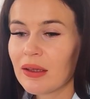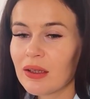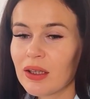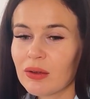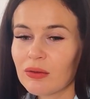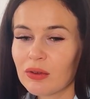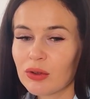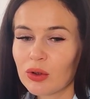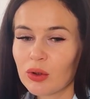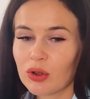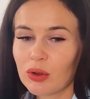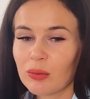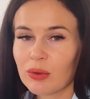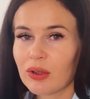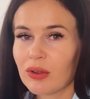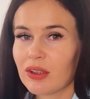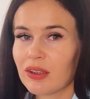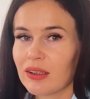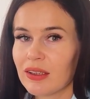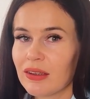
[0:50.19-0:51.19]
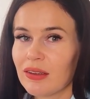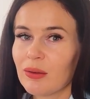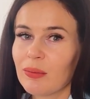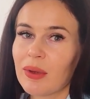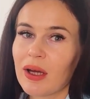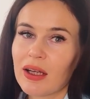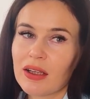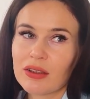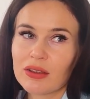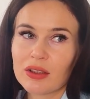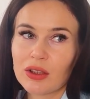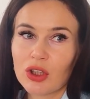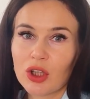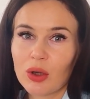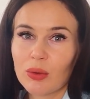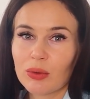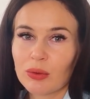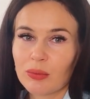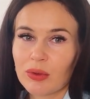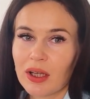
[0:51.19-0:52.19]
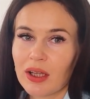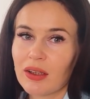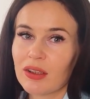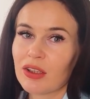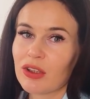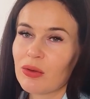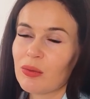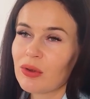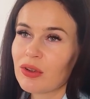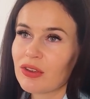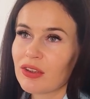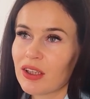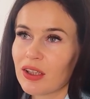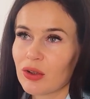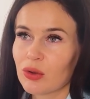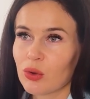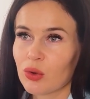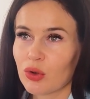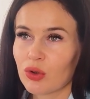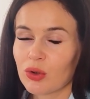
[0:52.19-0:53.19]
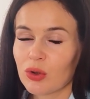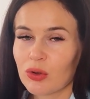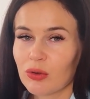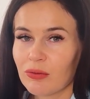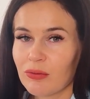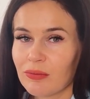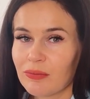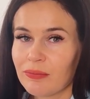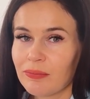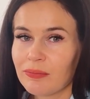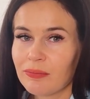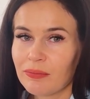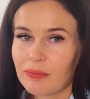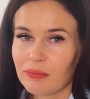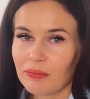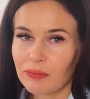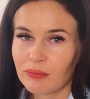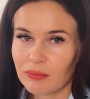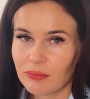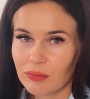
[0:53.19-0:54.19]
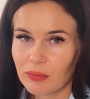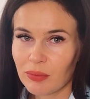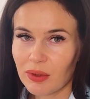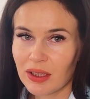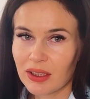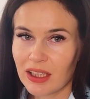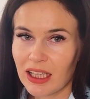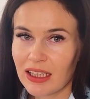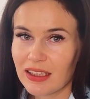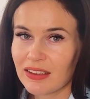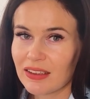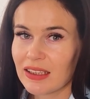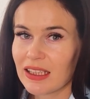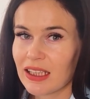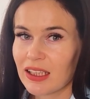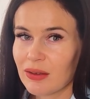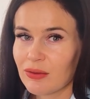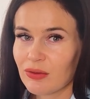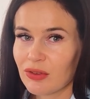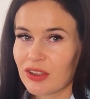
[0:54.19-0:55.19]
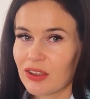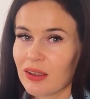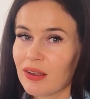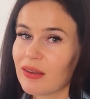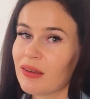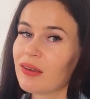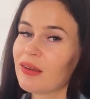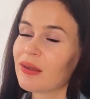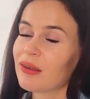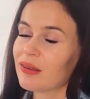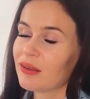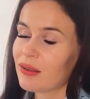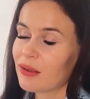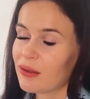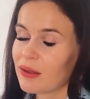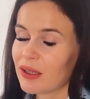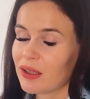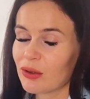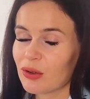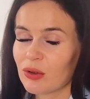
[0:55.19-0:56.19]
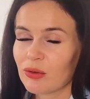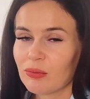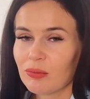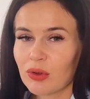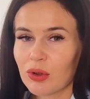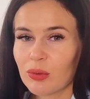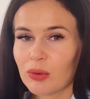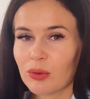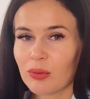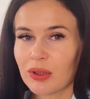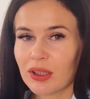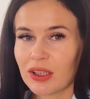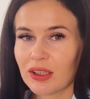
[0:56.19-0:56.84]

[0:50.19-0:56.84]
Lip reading: If we talk about it in the past, the common practice was that we test games, and you've probably